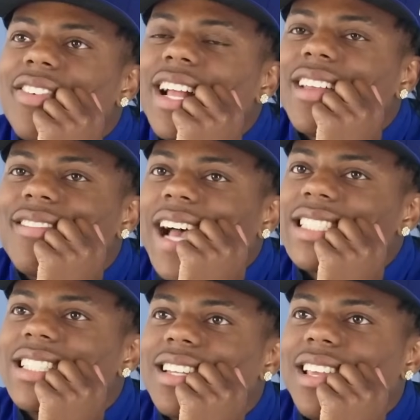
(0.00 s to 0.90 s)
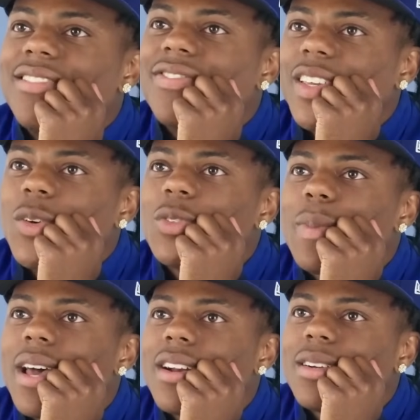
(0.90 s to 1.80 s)
I feel like Vaseline
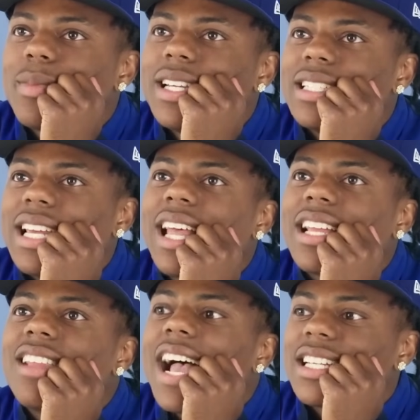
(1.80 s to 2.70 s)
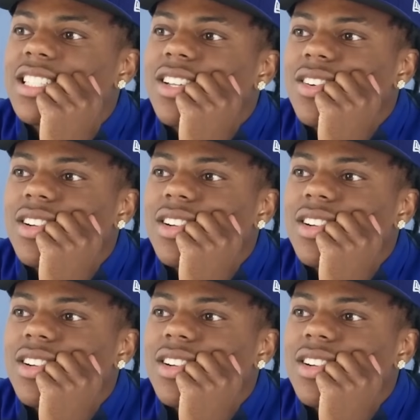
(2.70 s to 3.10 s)
feels better because it like lasts